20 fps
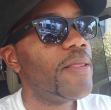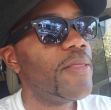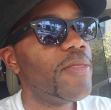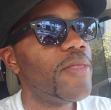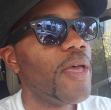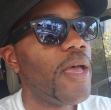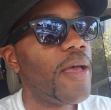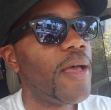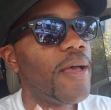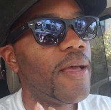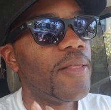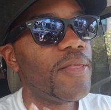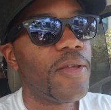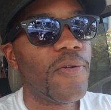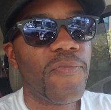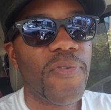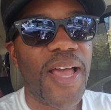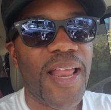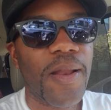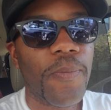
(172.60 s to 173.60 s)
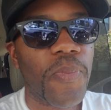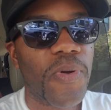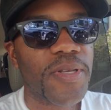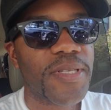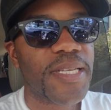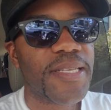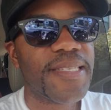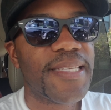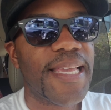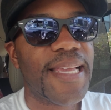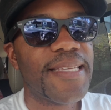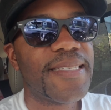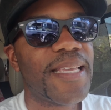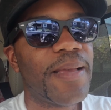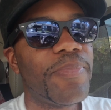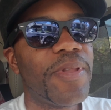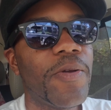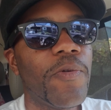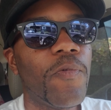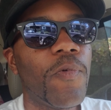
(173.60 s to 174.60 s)
the developers are saying
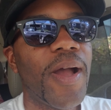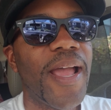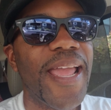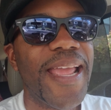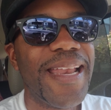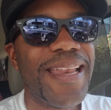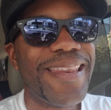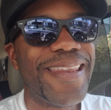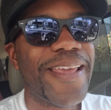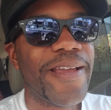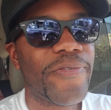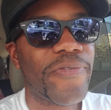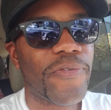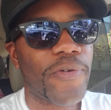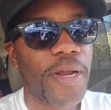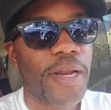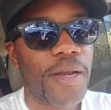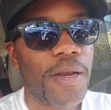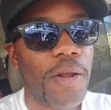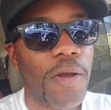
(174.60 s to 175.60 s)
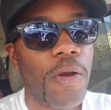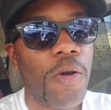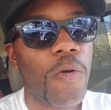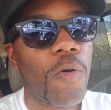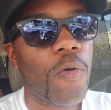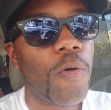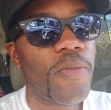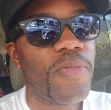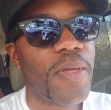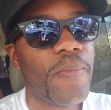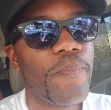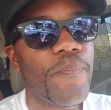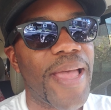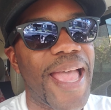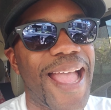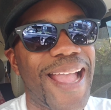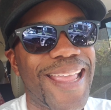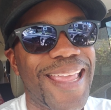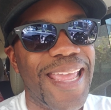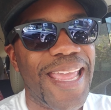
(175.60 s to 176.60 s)
something way different on the
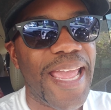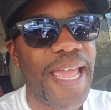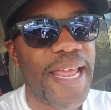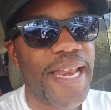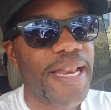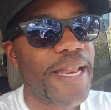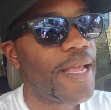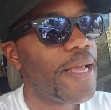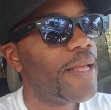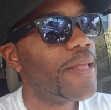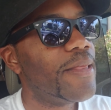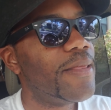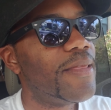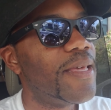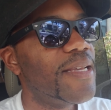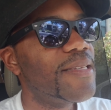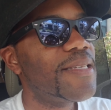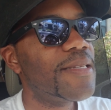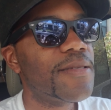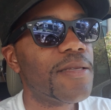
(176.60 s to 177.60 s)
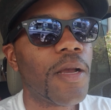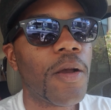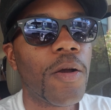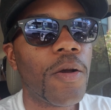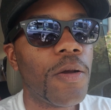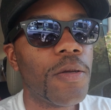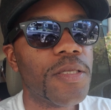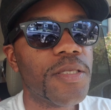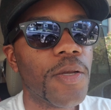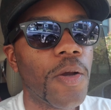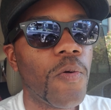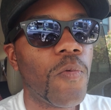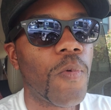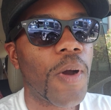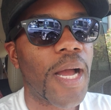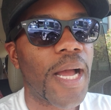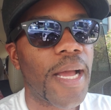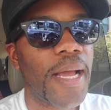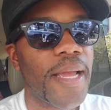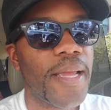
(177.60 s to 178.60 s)
back end. This is also
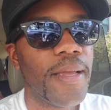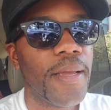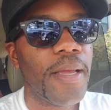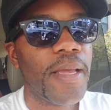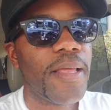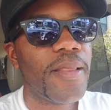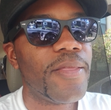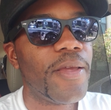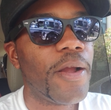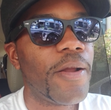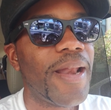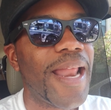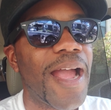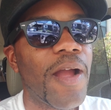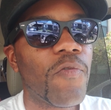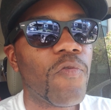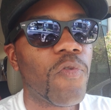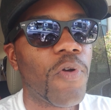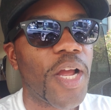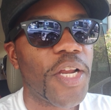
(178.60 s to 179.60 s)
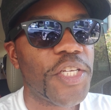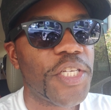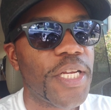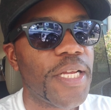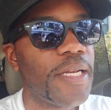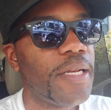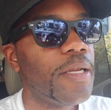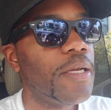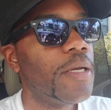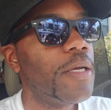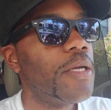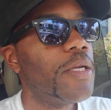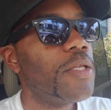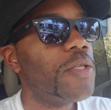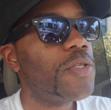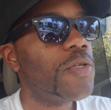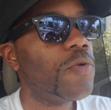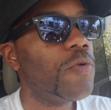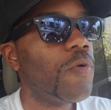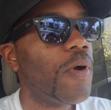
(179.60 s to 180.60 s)
why they're not rushing
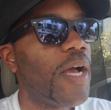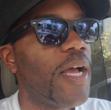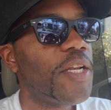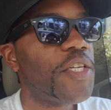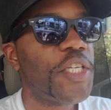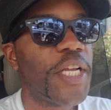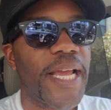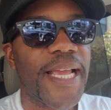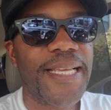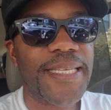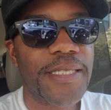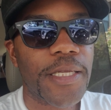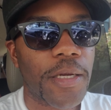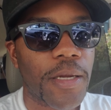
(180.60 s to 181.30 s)
to uh, change